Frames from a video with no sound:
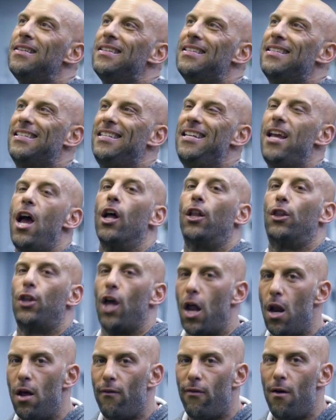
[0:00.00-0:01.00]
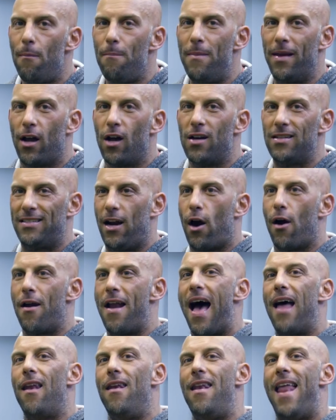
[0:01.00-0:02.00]
see a ton of them because they are
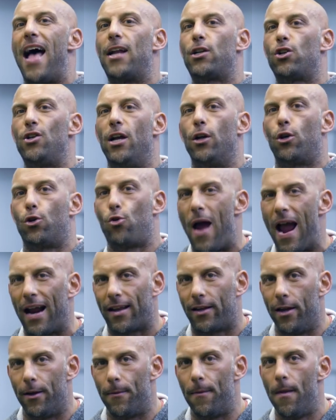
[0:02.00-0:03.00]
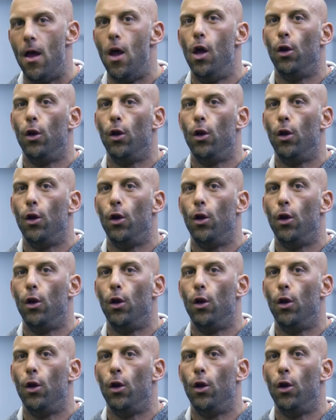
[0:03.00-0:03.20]
not naturally attracted